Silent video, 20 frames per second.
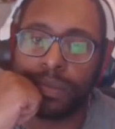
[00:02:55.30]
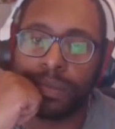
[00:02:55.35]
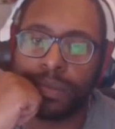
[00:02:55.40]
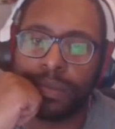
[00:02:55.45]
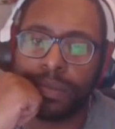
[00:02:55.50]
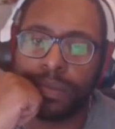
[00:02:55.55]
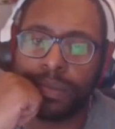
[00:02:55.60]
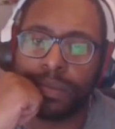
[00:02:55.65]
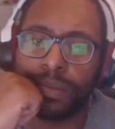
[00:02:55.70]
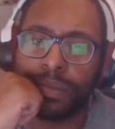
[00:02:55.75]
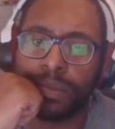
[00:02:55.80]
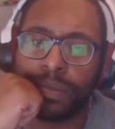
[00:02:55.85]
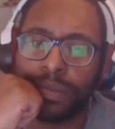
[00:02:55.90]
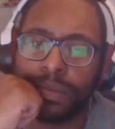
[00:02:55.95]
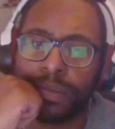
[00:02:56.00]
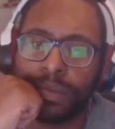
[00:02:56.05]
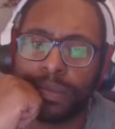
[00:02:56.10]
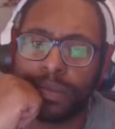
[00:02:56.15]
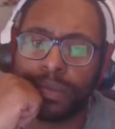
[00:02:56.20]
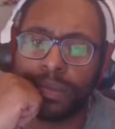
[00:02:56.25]

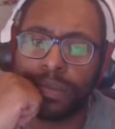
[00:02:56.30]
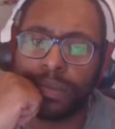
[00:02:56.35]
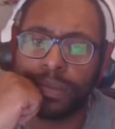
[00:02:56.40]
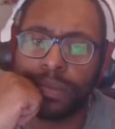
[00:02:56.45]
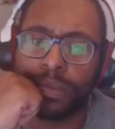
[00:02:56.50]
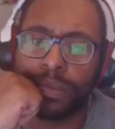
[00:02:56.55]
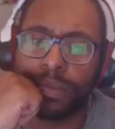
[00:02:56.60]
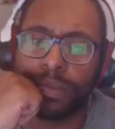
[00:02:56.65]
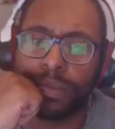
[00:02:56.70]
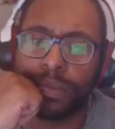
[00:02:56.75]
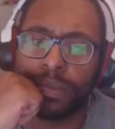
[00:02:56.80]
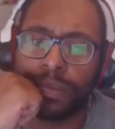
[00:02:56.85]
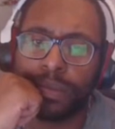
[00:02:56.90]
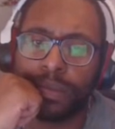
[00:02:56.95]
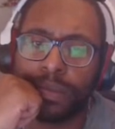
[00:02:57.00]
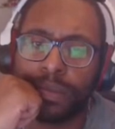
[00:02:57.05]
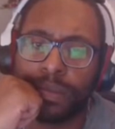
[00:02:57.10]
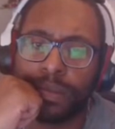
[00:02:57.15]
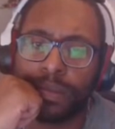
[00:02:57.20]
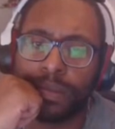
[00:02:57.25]

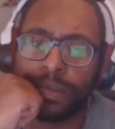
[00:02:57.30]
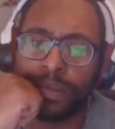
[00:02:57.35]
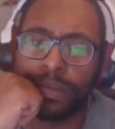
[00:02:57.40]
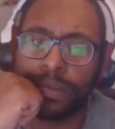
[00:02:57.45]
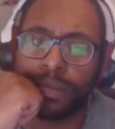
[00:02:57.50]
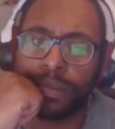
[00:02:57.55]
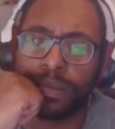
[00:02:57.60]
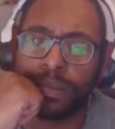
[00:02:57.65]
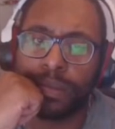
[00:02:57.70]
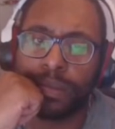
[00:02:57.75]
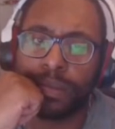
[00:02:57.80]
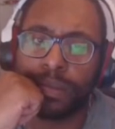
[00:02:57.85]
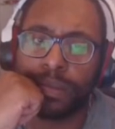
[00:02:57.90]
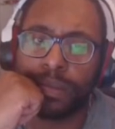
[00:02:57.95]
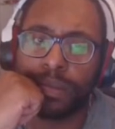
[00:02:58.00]
(not speaking)